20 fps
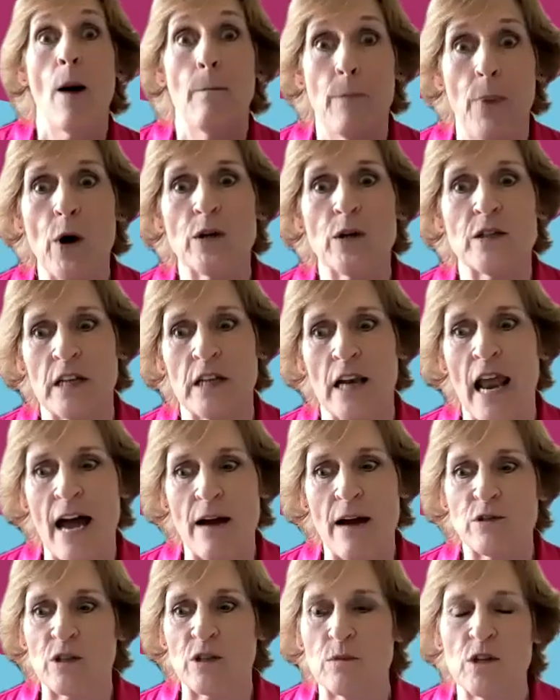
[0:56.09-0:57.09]
but
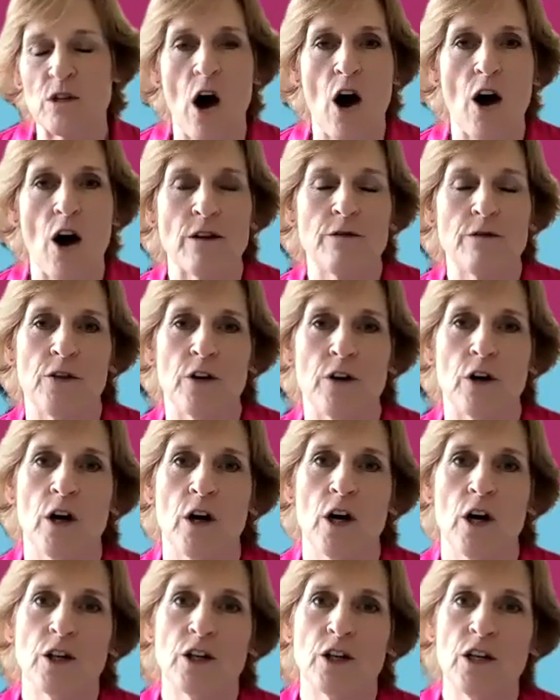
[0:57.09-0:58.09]
allow some time for
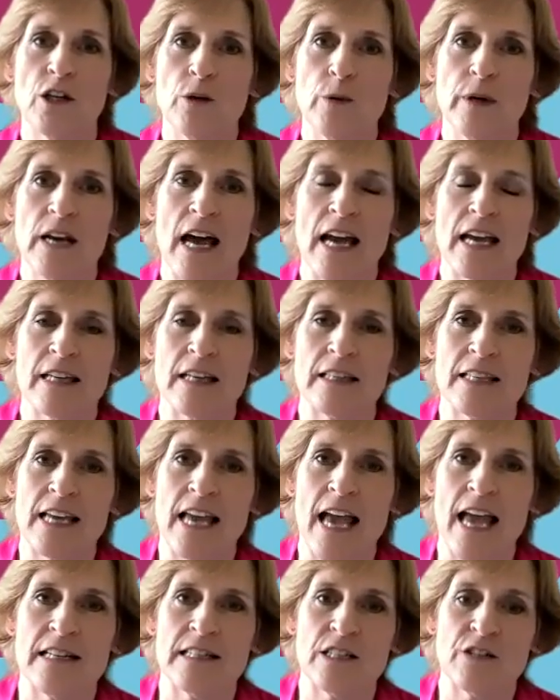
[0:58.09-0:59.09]
Q&A at the
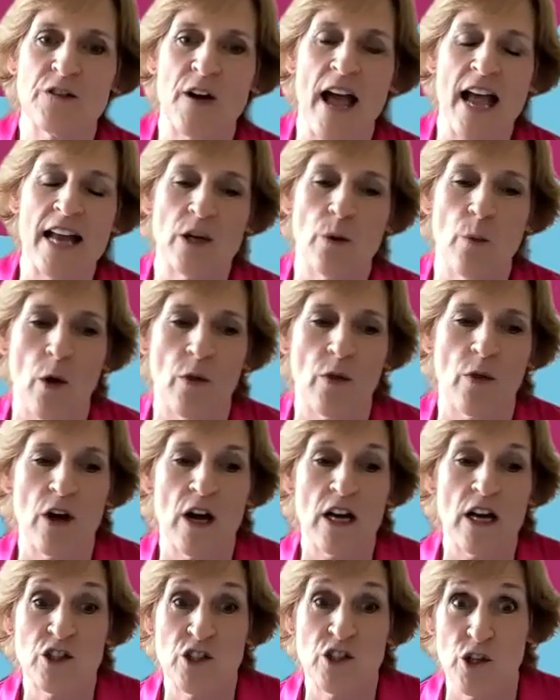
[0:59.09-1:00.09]
end for anyone
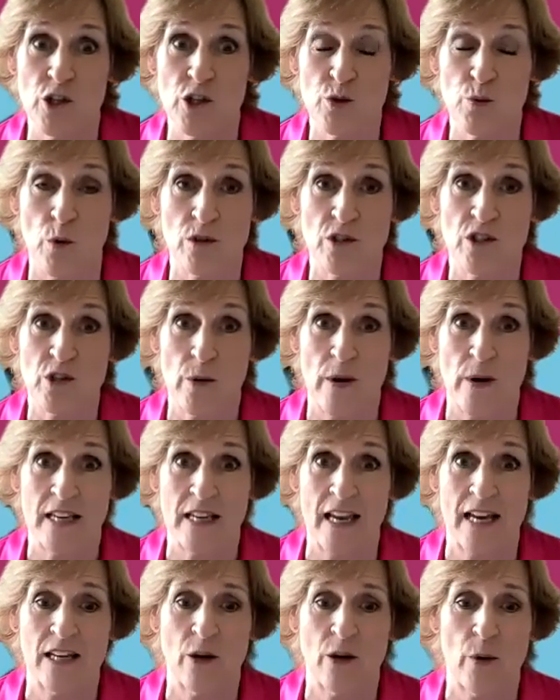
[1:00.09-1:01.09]
that does want to ask
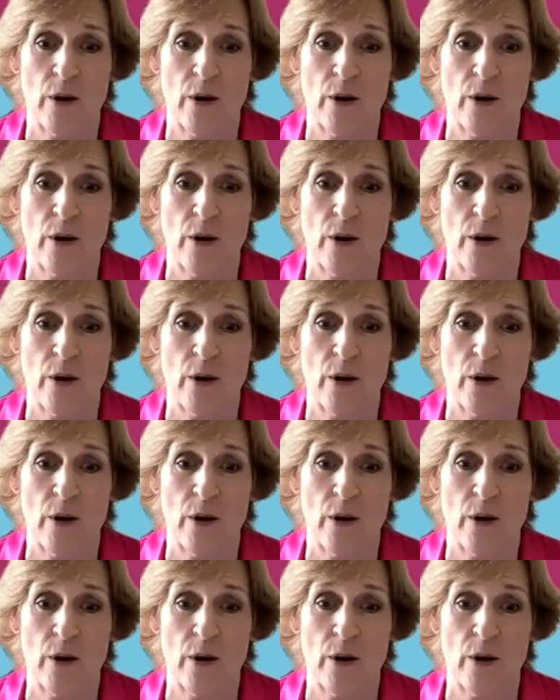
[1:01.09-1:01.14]
any